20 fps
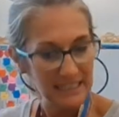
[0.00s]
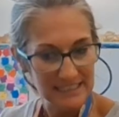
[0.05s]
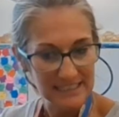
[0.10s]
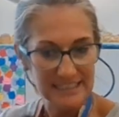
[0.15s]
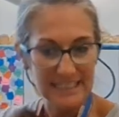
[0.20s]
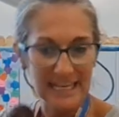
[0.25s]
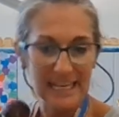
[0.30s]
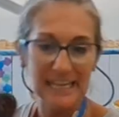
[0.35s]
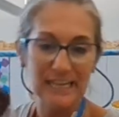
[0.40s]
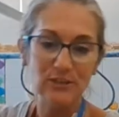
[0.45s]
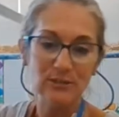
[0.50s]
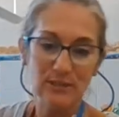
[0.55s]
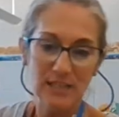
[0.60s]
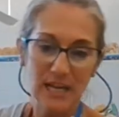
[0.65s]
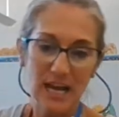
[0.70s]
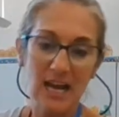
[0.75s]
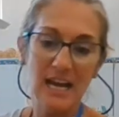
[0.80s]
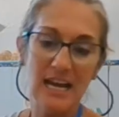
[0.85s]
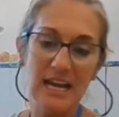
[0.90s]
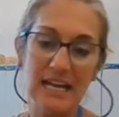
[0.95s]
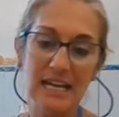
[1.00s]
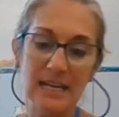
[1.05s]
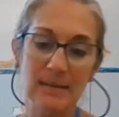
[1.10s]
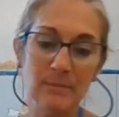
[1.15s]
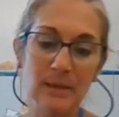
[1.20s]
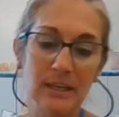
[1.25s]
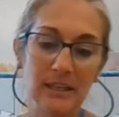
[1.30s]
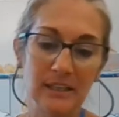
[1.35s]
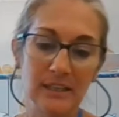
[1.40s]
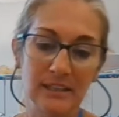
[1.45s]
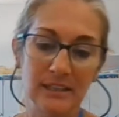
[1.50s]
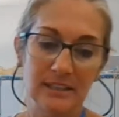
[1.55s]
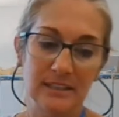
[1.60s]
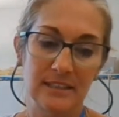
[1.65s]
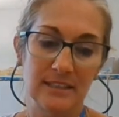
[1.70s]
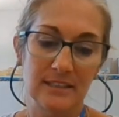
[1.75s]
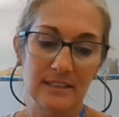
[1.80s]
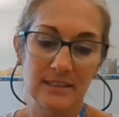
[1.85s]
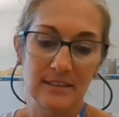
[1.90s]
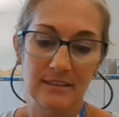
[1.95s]
take your time.
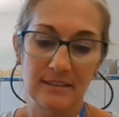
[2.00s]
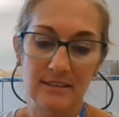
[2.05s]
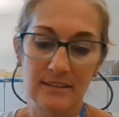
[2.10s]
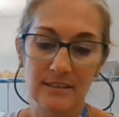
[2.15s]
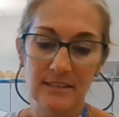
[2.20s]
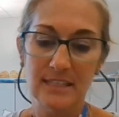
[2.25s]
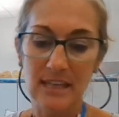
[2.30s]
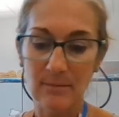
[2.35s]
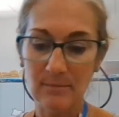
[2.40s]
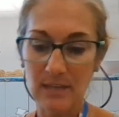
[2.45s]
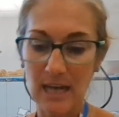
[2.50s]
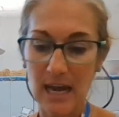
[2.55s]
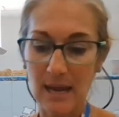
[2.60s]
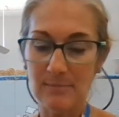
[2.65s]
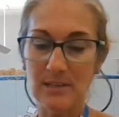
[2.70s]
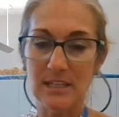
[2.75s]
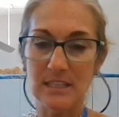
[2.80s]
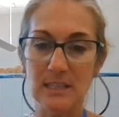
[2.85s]
Sometimes